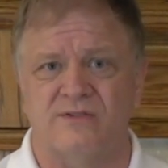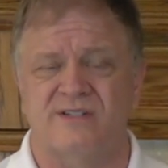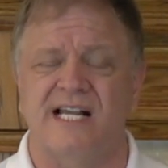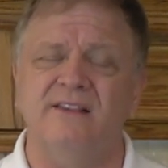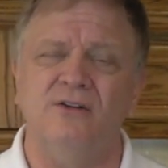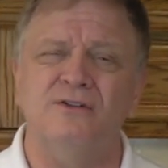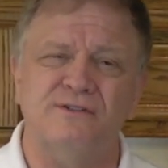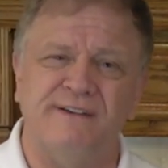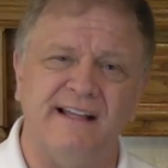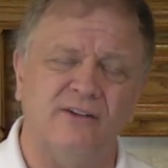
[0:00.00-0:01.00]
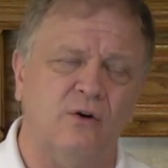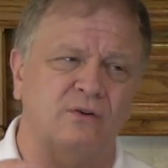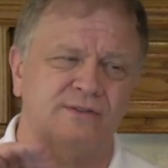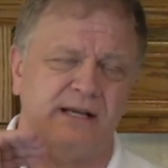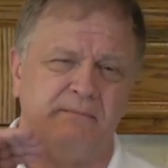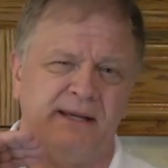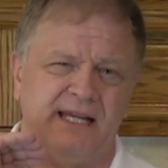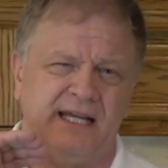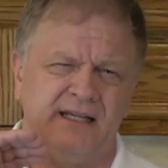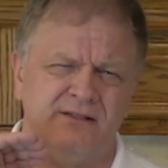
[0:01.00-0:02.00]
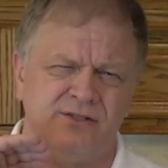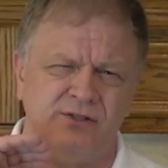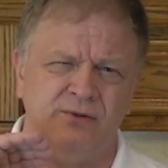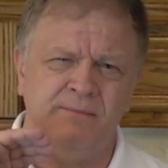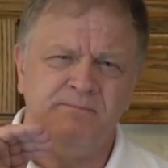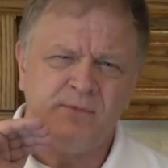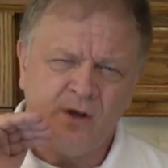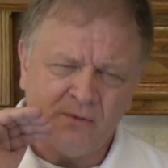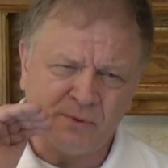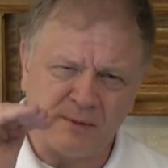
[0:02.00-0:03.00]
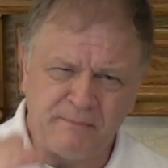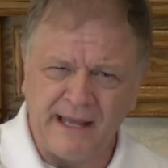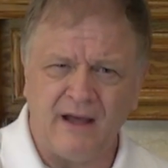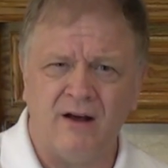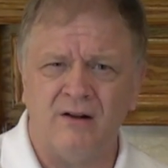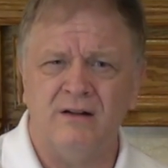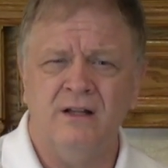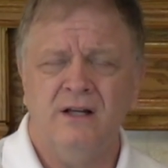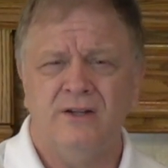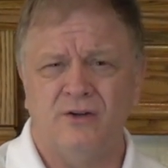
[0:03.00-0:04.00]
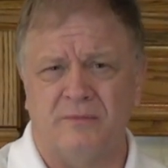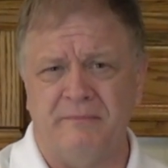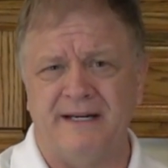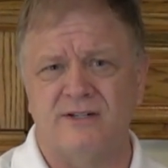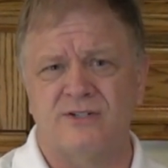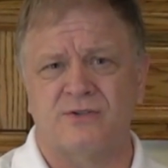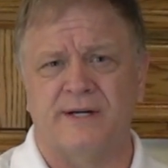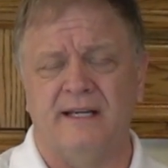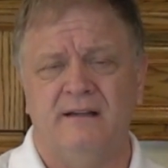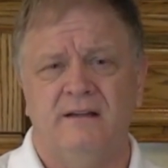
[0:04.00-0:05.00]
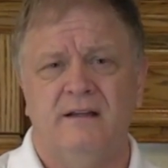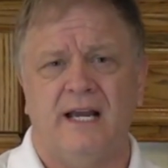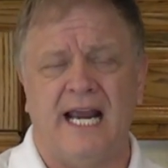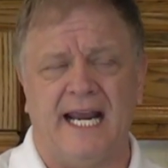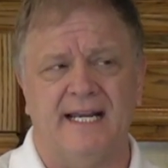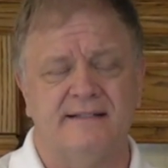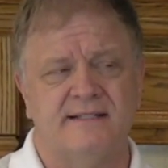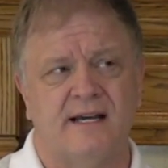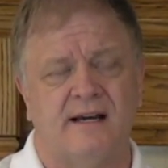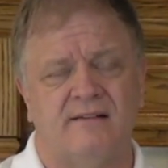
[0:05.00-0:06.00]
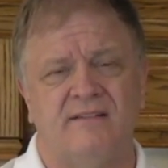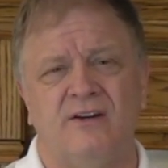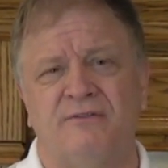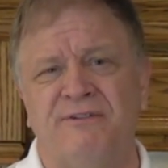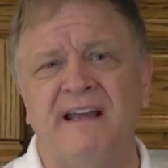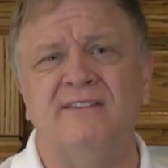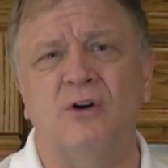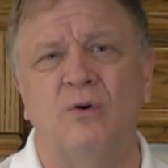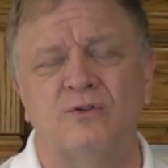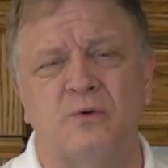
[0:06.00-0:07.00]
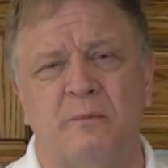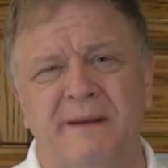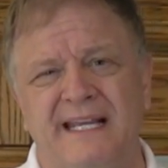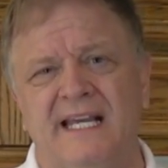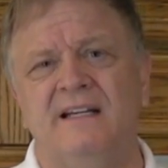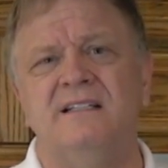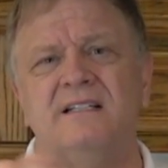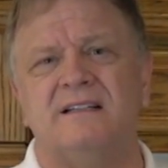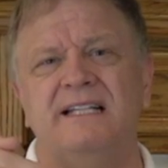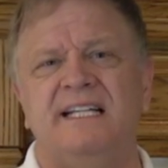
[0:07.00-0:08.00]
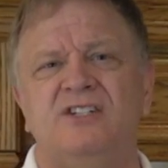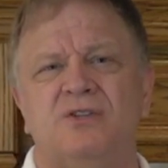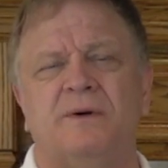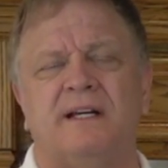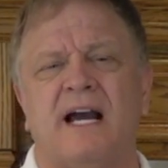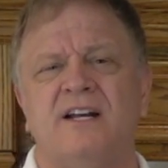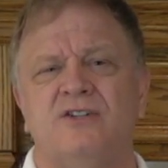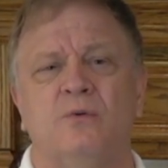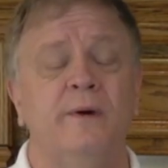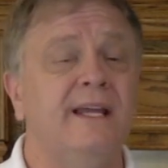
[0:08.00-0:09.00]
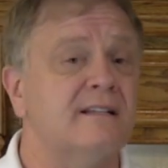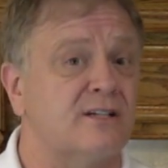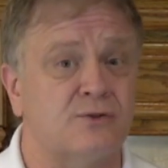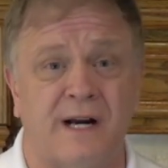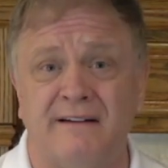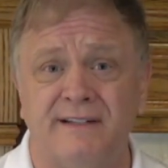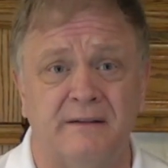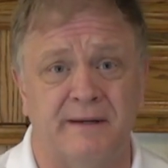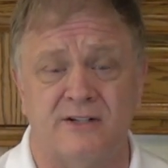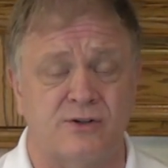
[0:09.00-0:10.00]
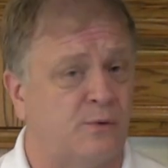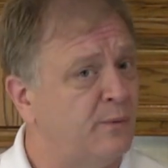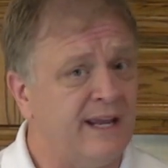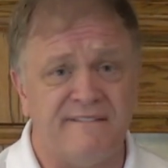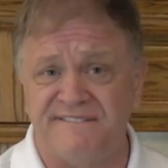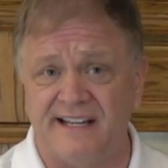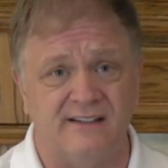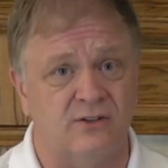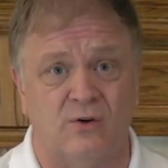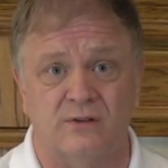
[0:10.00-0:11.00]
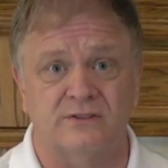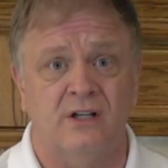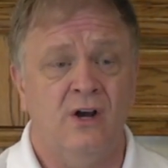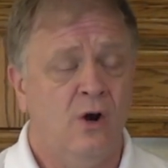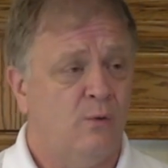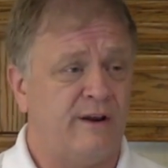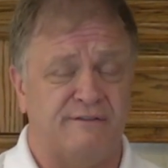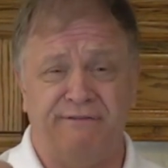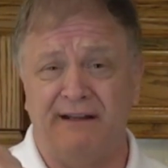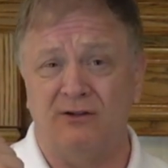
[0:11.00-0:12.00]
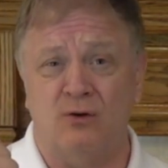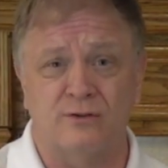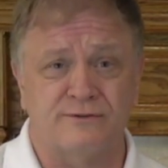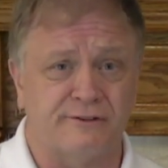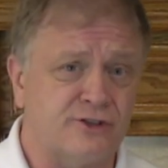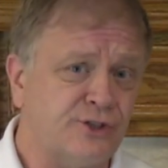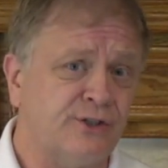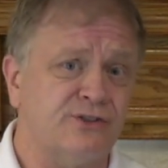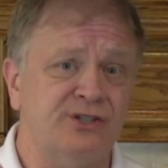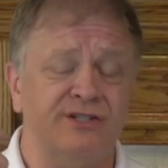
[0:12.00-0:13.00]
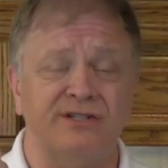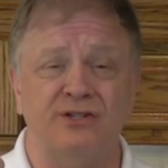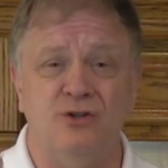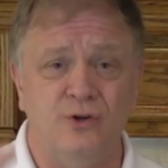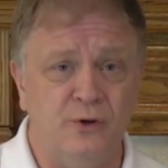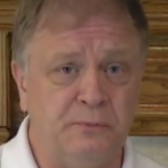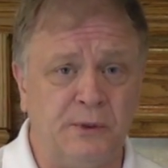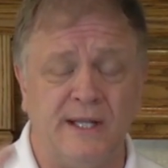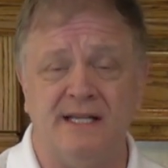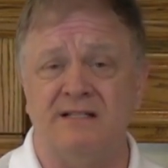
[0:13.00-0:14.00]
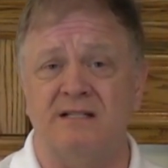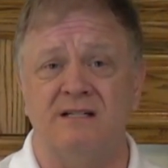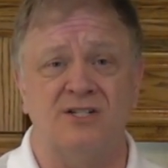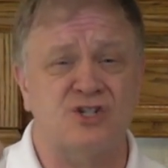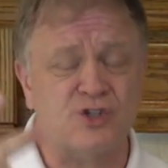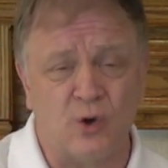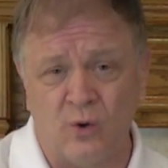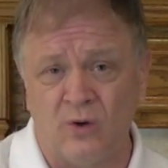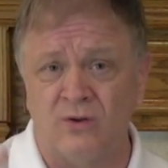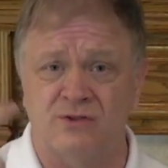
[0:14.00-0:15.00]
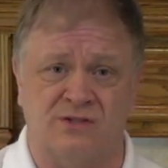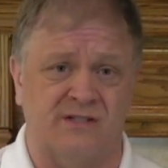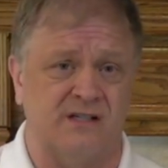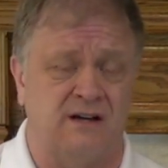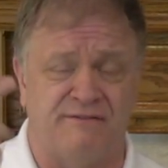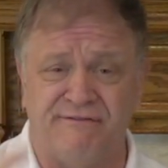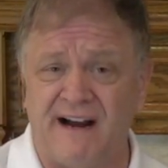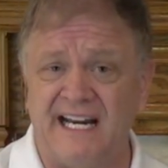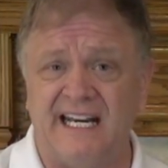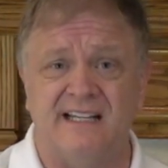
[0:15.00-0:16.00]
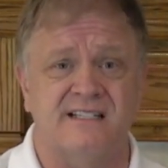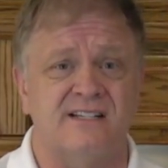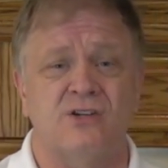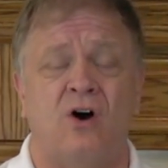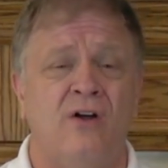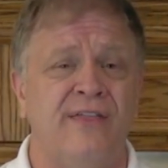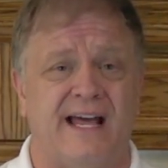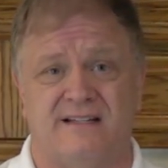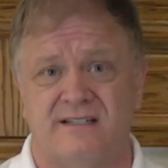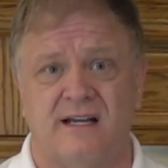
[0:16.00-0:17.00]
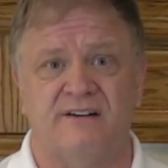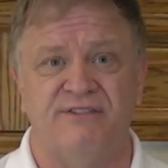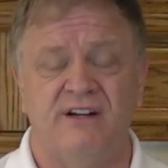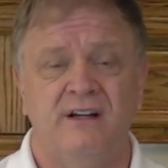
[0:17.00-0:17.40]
Set those faith goals that begin to propel your ministry. And your faith goals will begin to lead you and guide you. We as a traveling ministry, we have faith goals. We have faith goals for churches, new places, souls, finances, all that stuff.